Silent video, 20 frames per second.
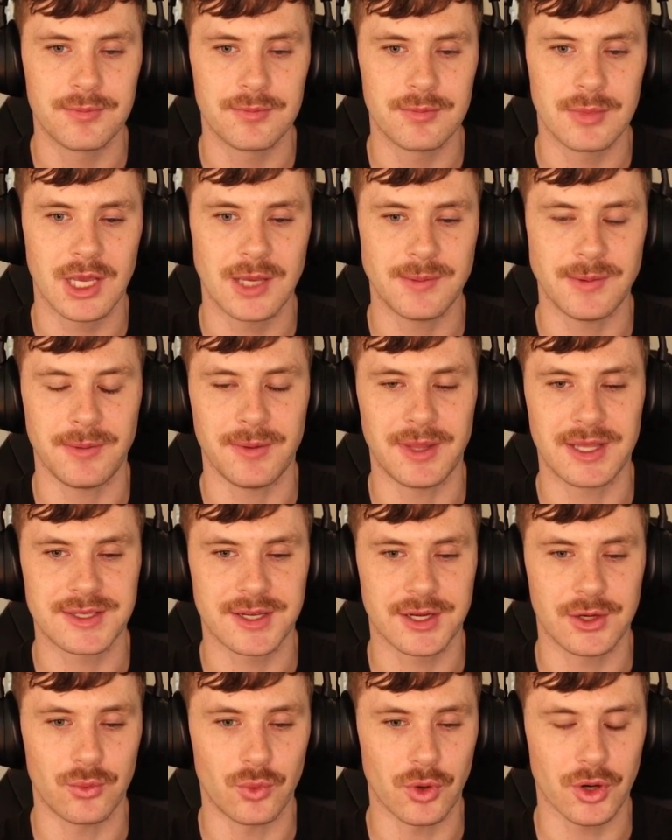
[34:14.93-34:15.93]
Maybe that's like
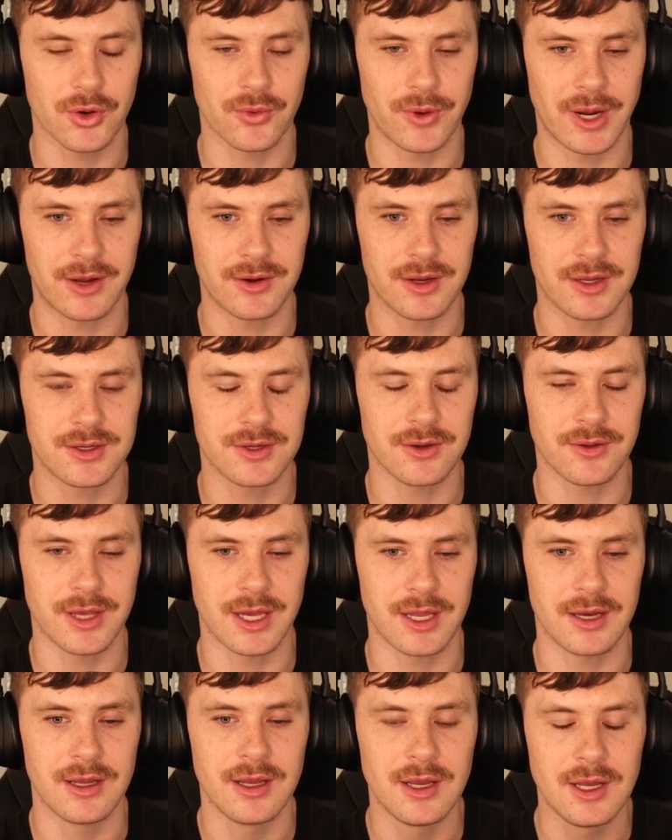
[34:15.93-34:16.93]
a workaround until
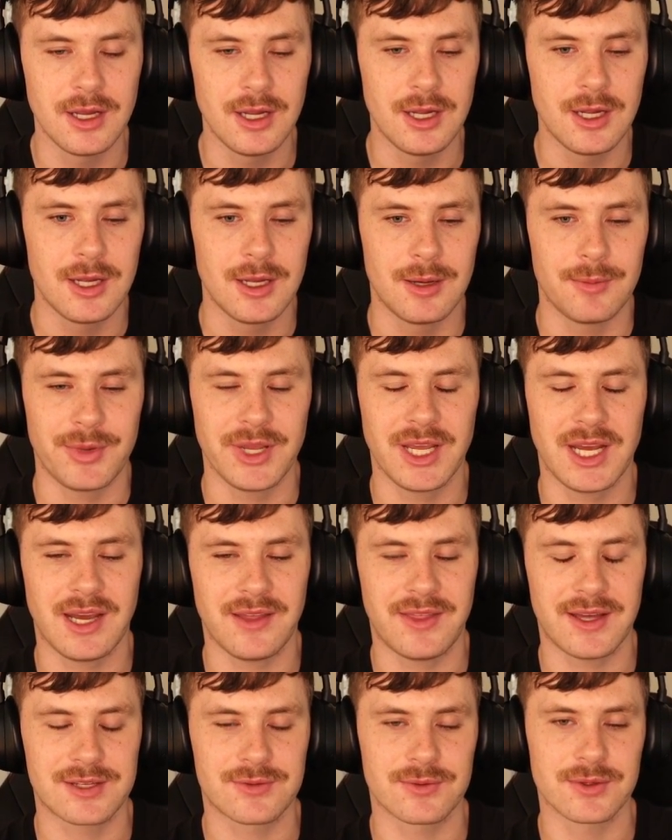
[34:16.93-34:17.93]
then. But yeah,
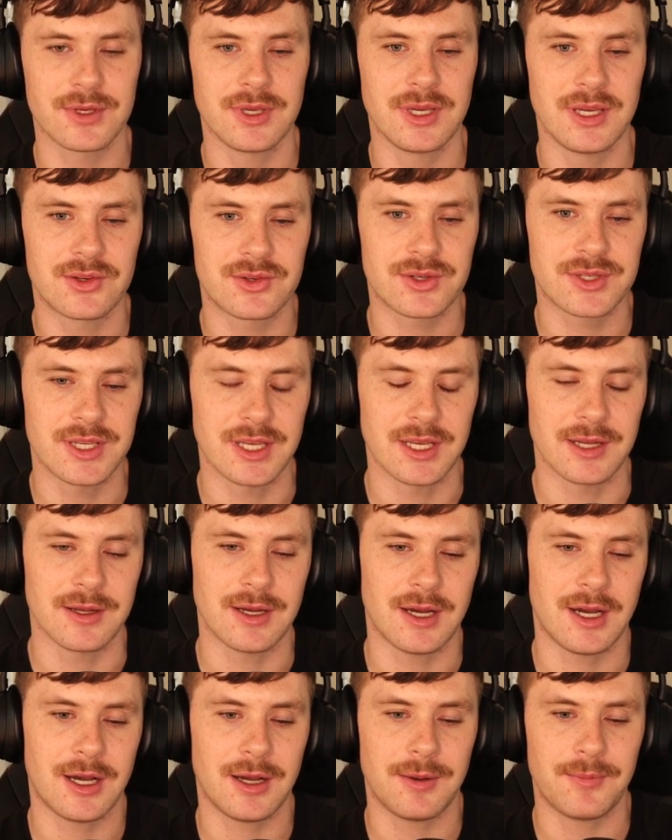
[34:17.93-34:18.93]
that's really interesting.
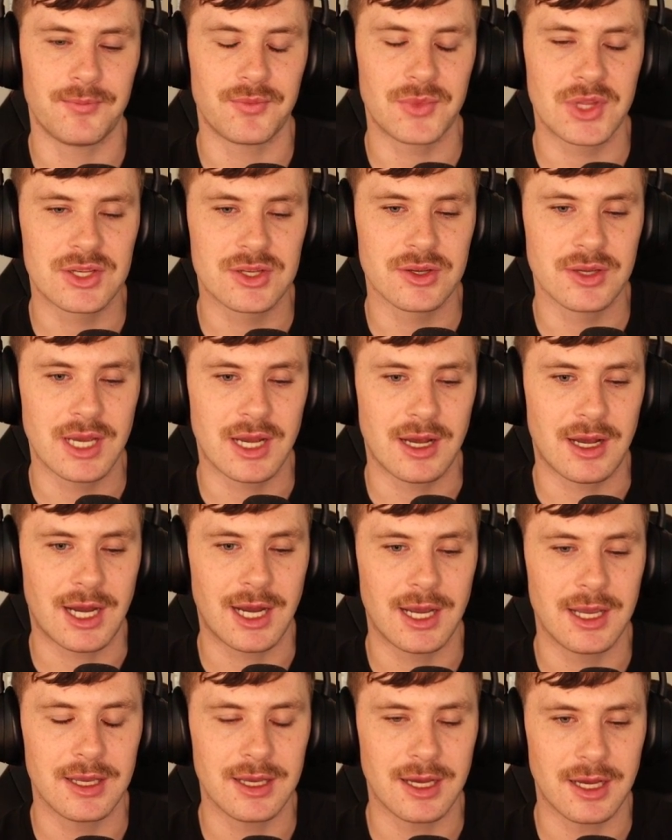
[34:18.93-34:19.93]
So yeah,
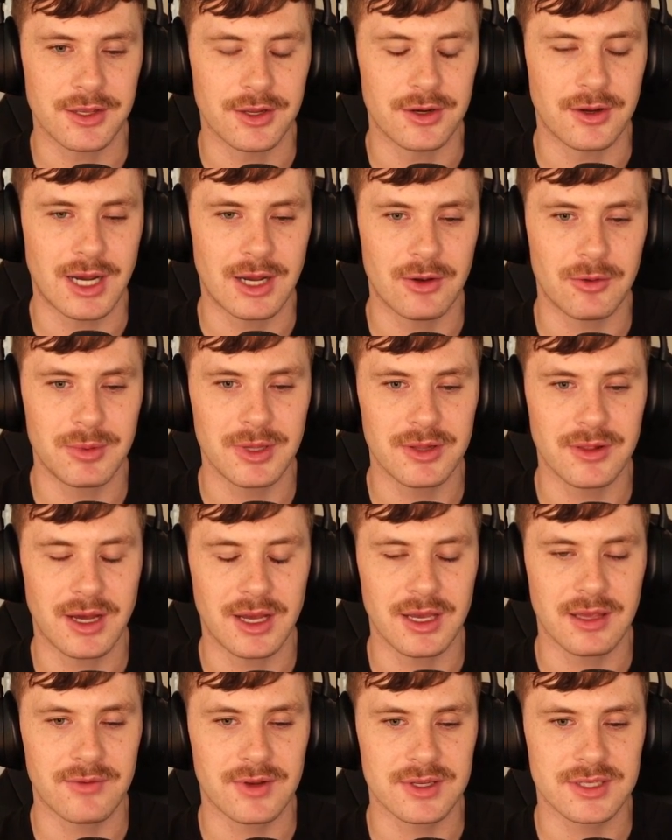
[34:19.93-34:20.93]
I would be
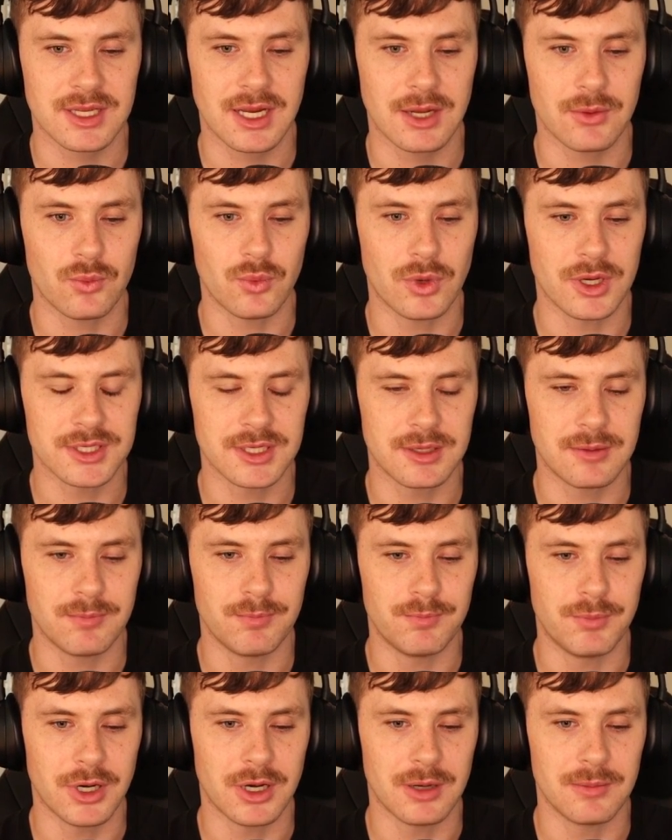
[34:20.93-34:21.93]
lying if I said I wasn't
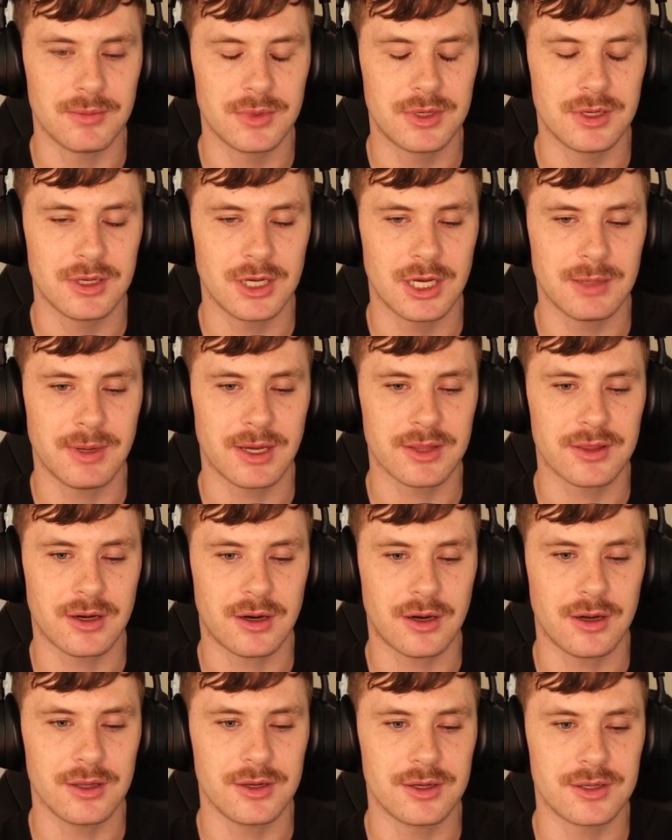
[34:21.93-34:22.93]
bummed about the
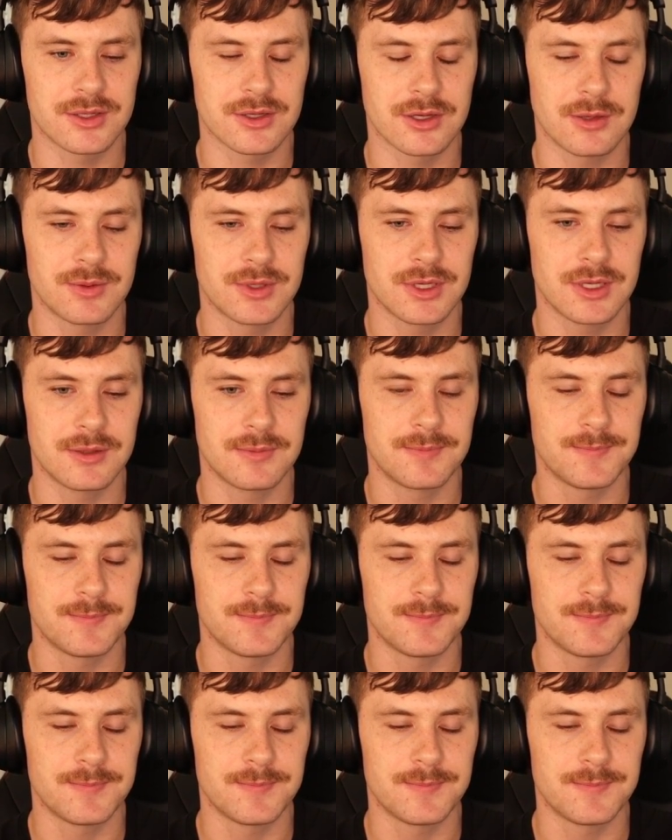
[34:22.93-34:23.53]
audio description